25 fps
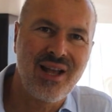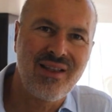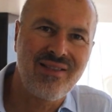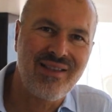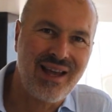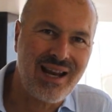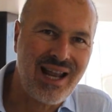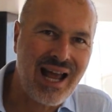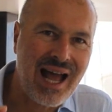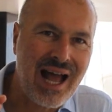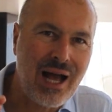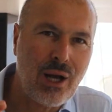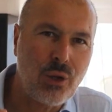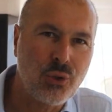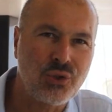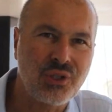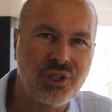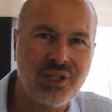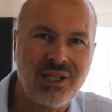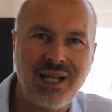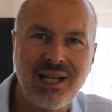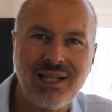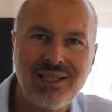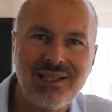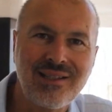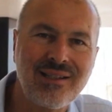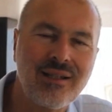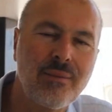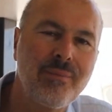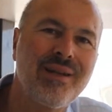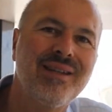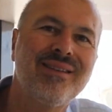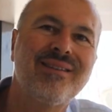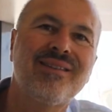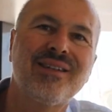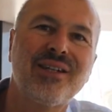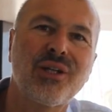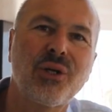that house custom
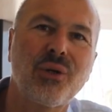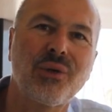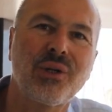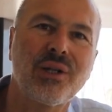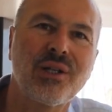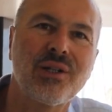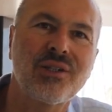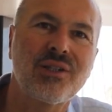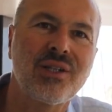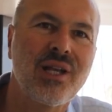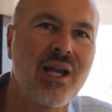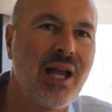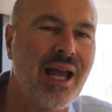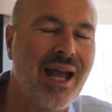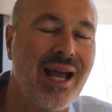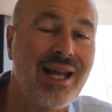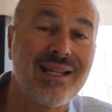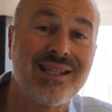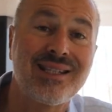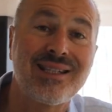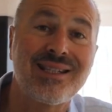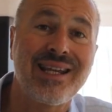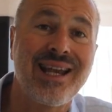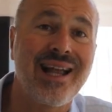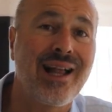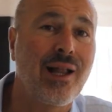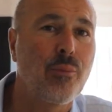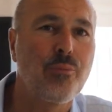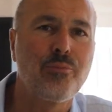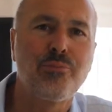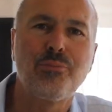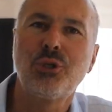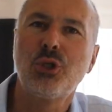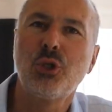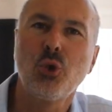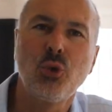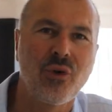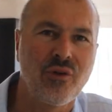interiors and sail
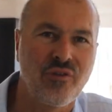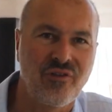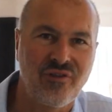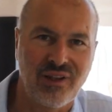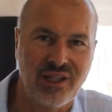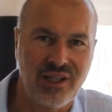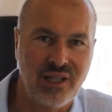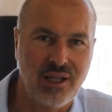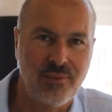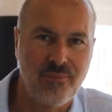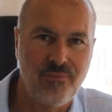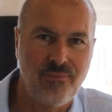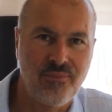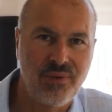beautifully.